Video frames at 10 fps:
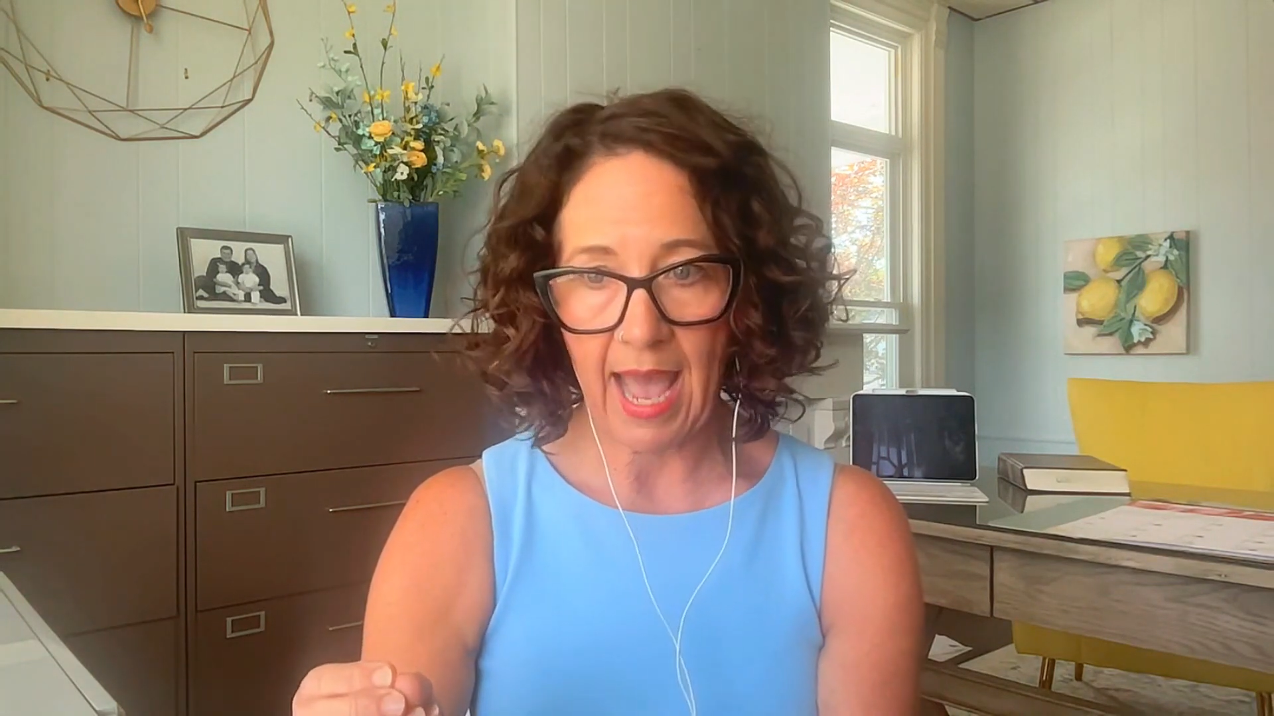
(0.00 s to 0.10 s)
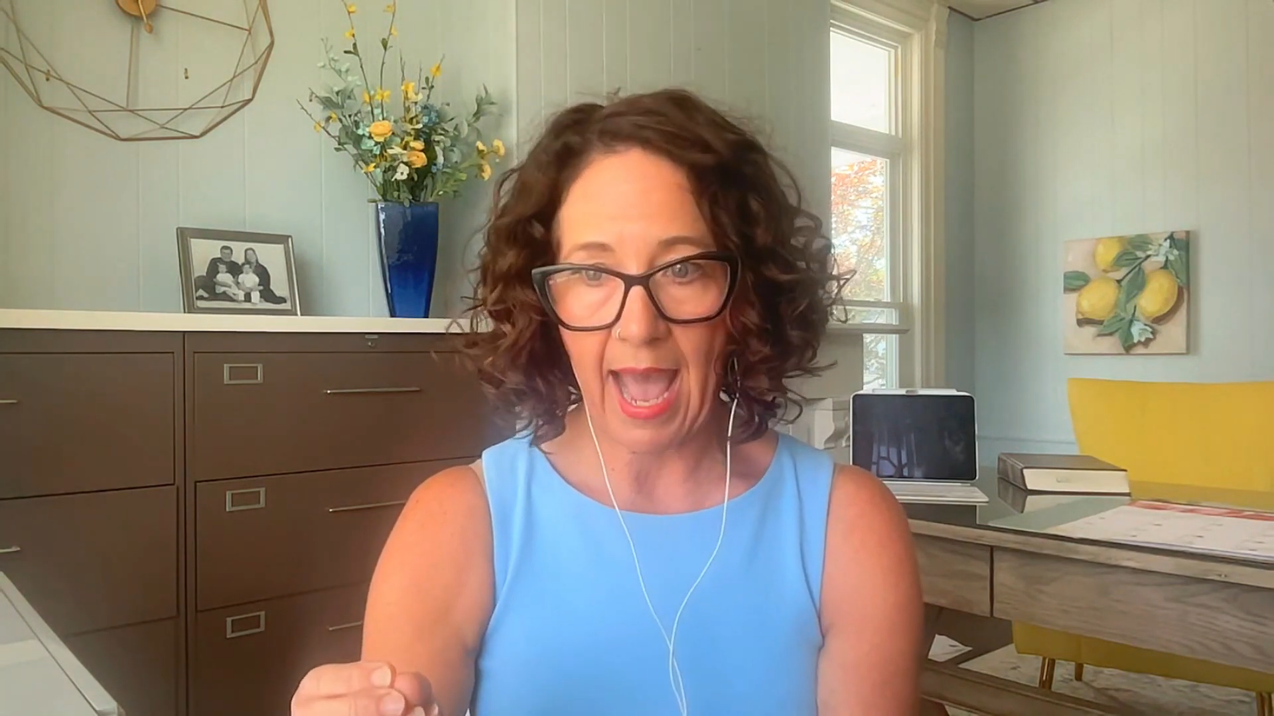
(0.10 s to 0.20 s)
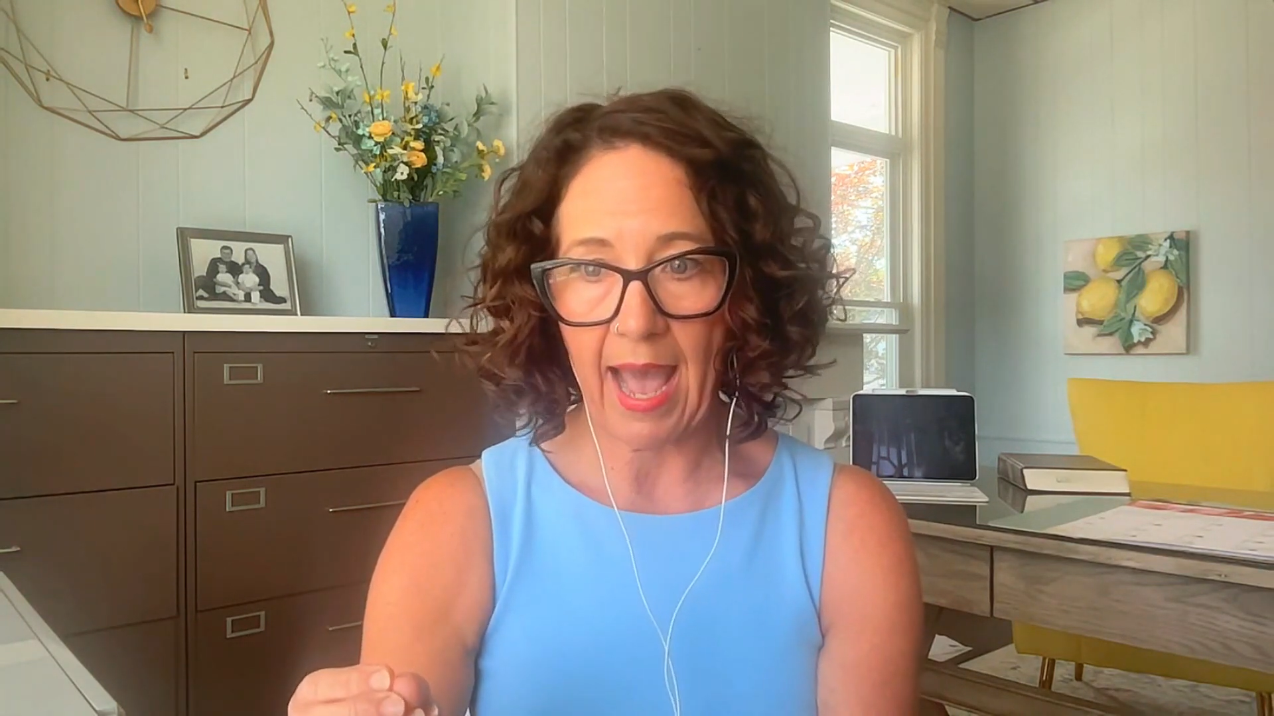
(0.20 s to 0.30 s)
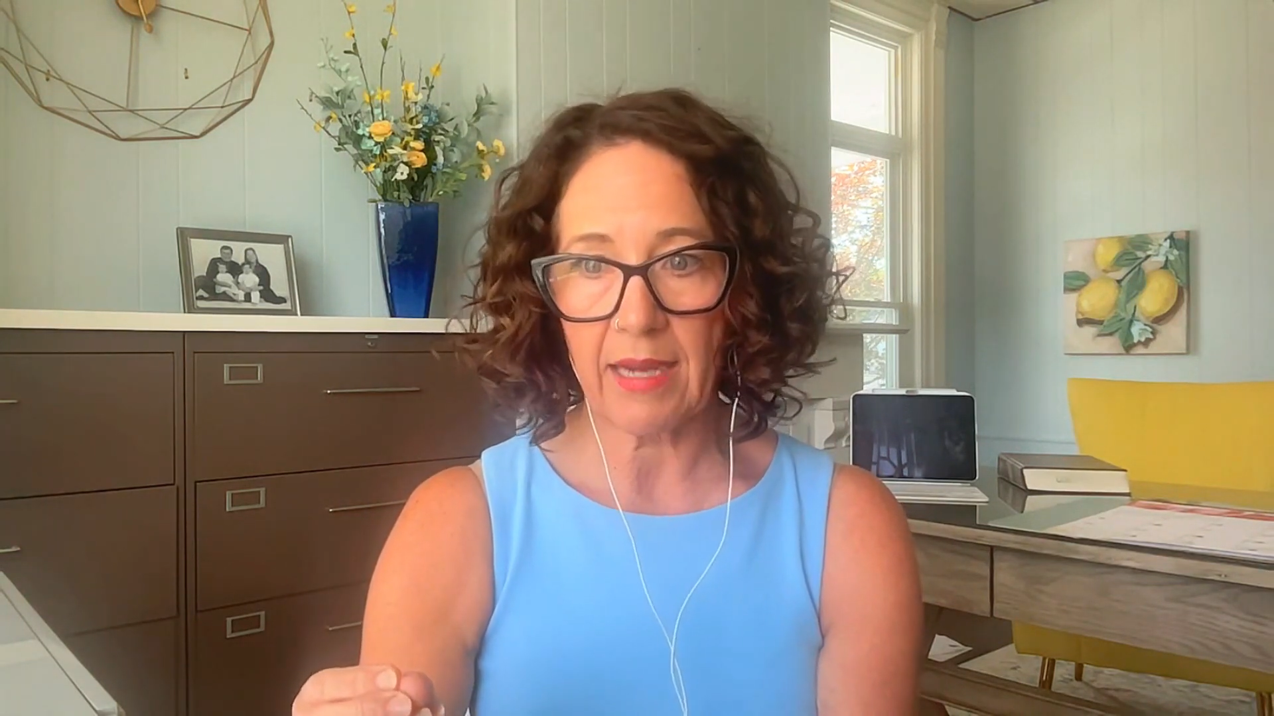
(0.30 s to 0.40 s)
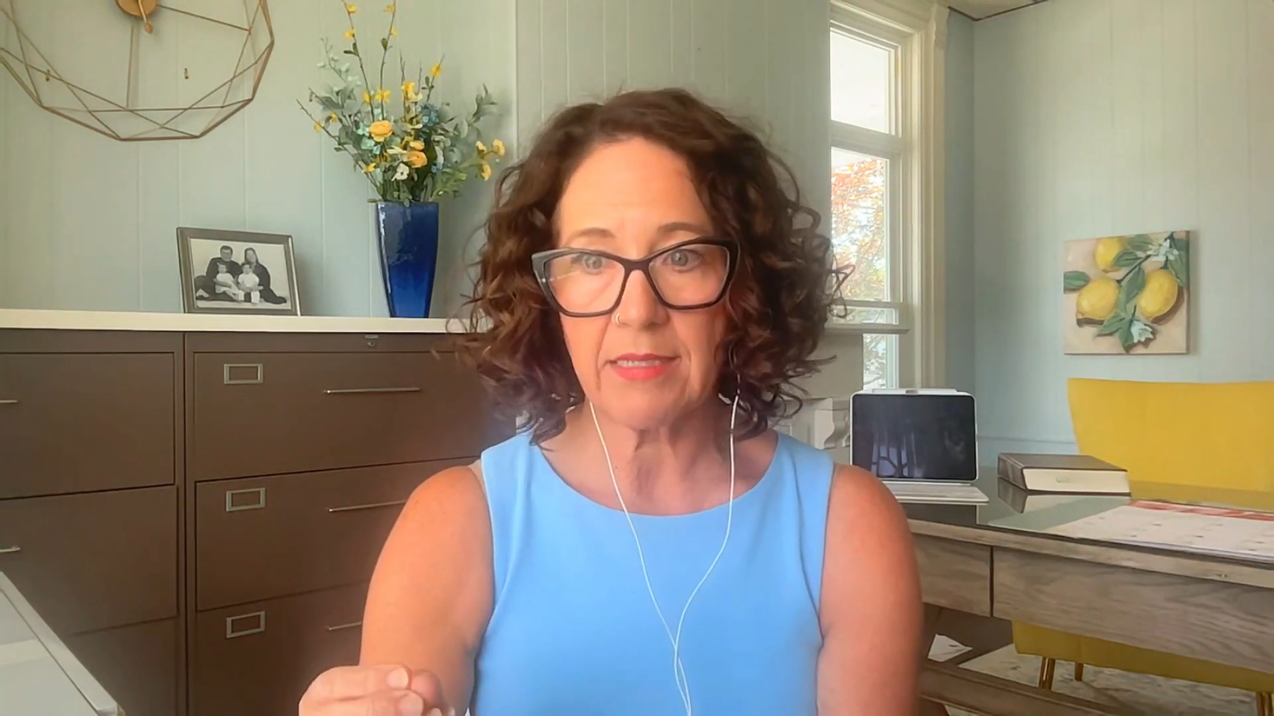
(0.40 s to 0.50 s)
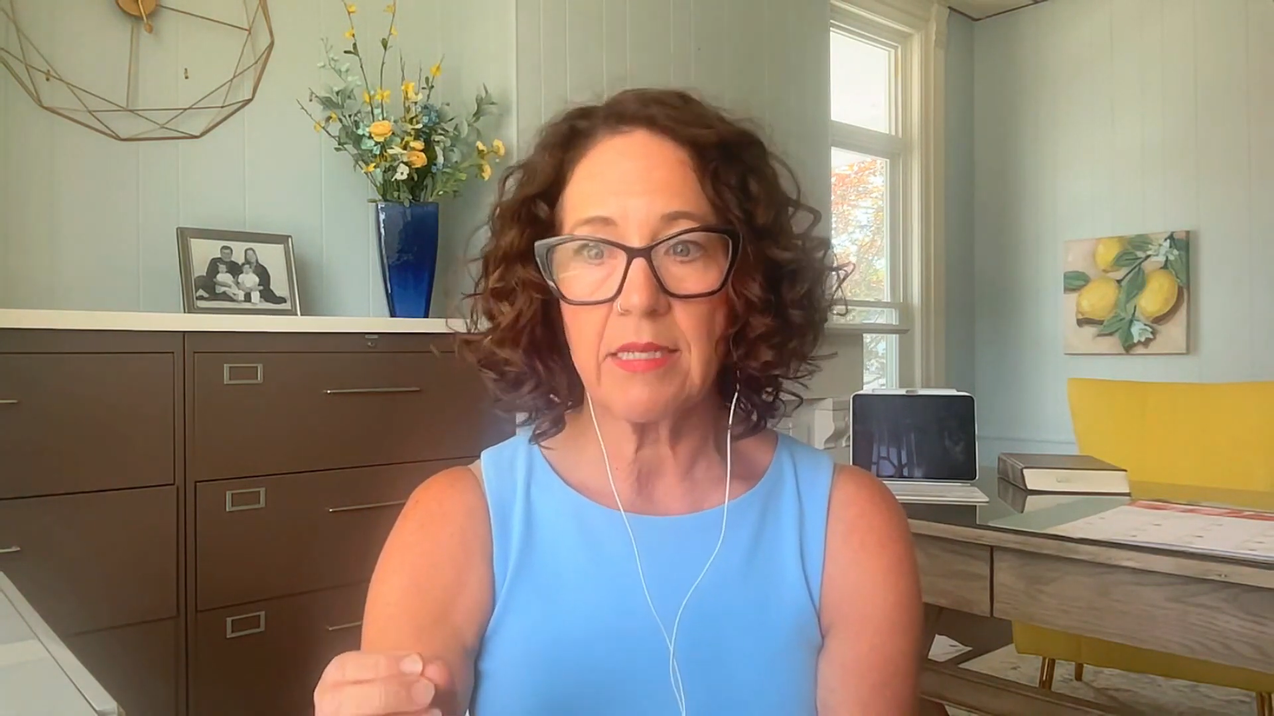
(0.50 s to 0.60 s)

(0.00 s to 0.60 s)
Act,